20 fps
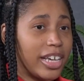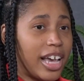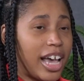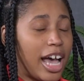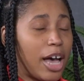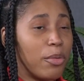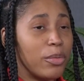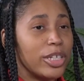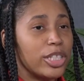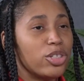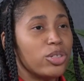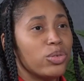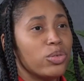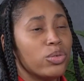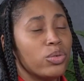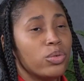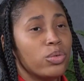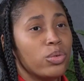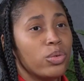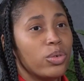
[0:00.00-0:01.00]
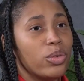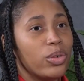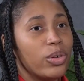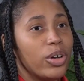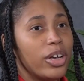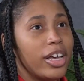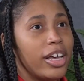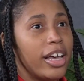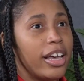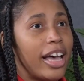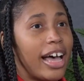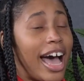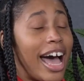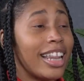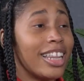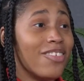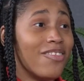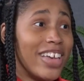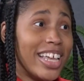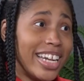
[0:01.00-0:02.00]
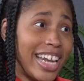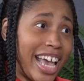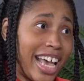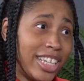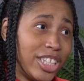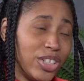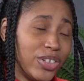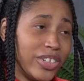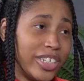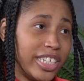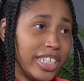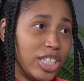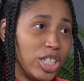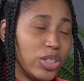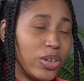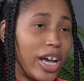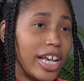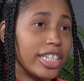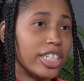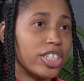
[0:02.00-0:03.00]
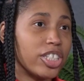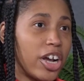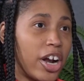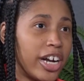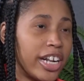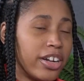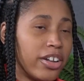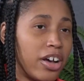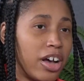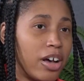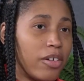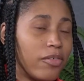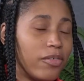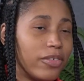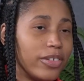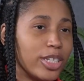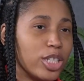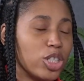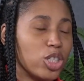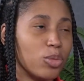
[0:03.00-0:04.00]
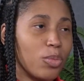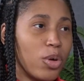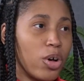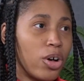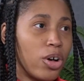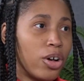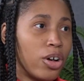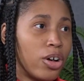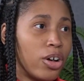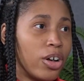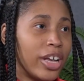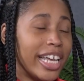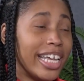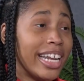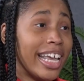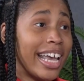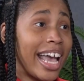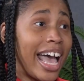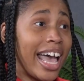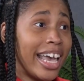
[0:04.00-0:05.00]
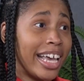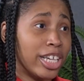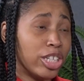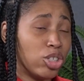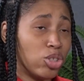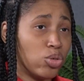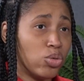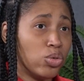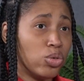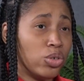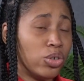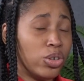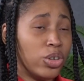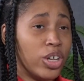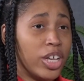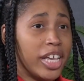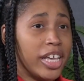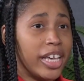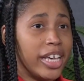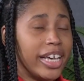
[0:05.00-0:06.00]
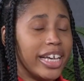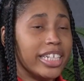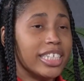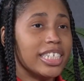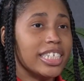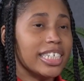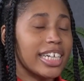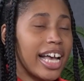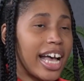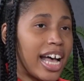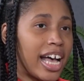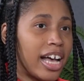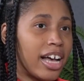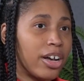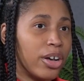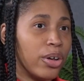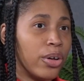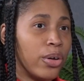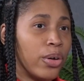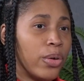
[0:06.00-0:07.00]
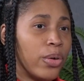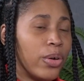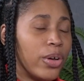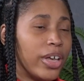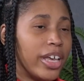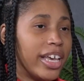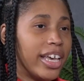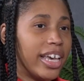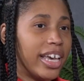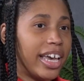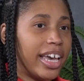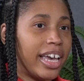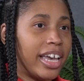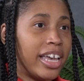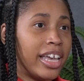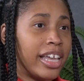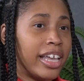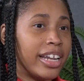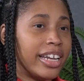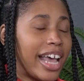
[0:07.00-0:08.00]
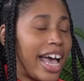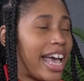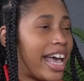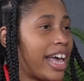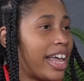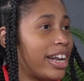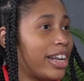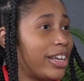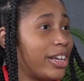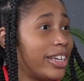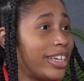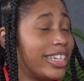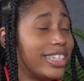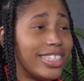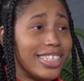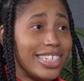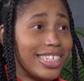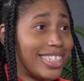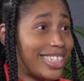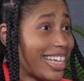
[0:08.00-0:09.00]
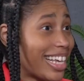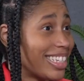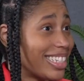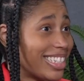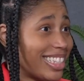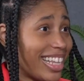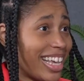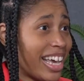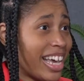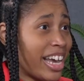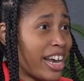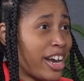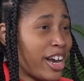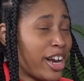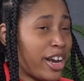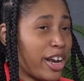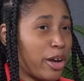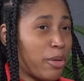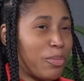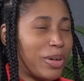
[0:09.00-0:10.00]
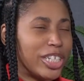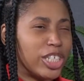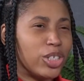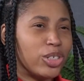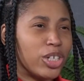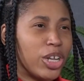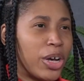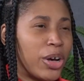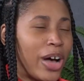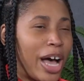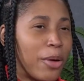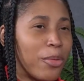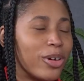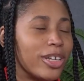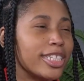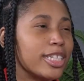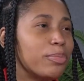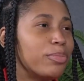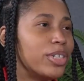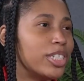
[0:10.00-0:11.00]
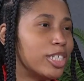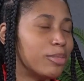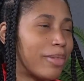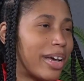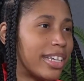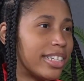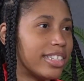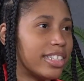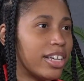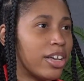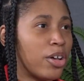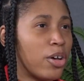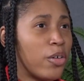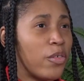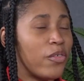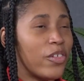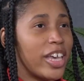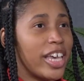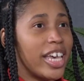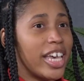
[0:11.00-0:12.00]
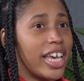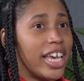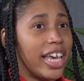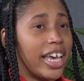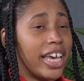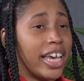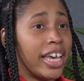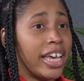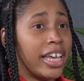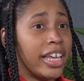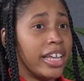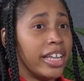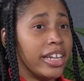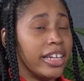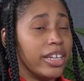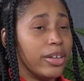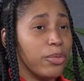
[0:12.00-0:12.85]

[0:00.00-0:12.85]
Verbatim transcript: I went to at Nazarene. So I started off small NAIA school in Chicago, and I had good success there. But you know, I wanted to push myself and